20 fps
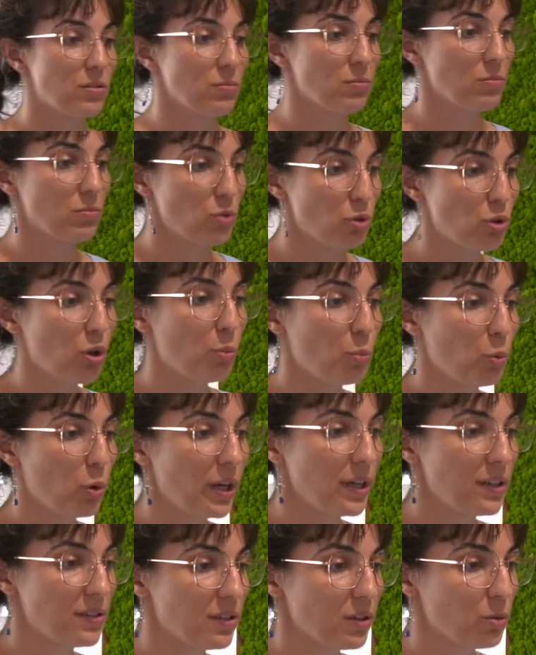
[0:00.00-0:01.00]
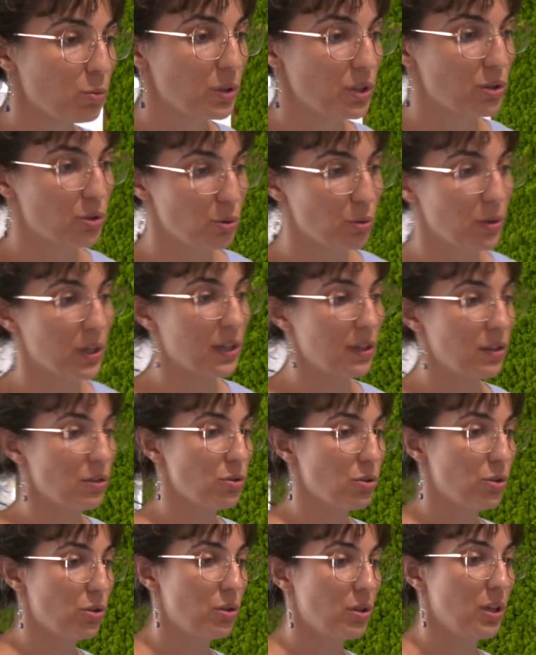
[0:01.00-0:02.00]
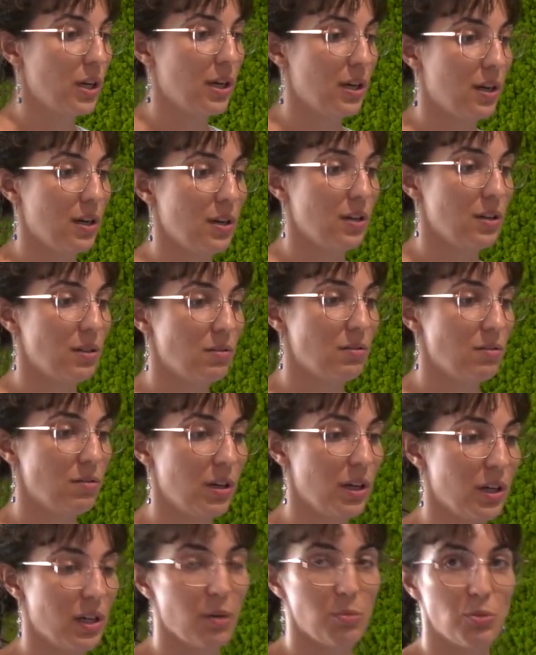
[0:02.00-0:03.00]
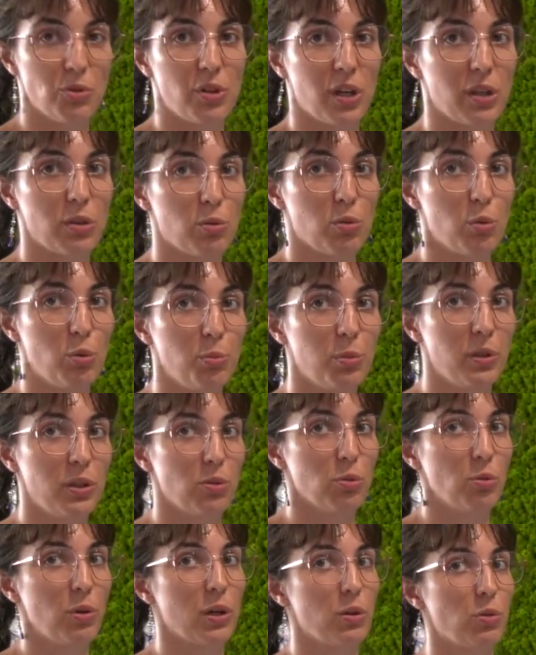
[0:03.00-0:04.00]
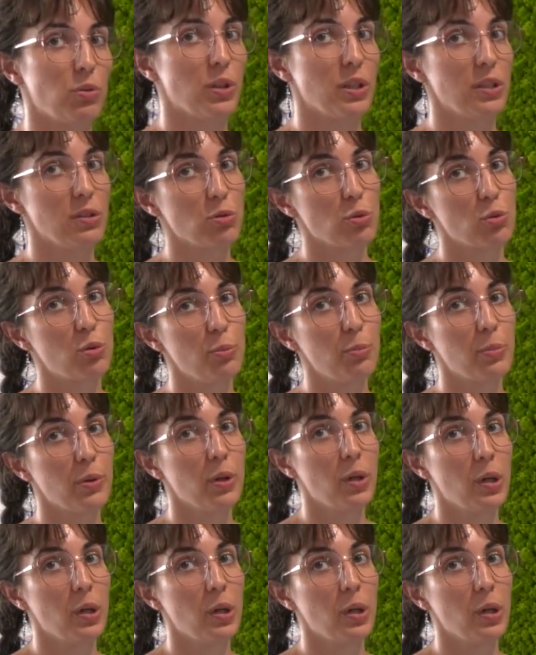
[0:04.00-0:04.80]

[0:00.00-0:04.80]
some ways in which you can turn an abstract group into a condensed group.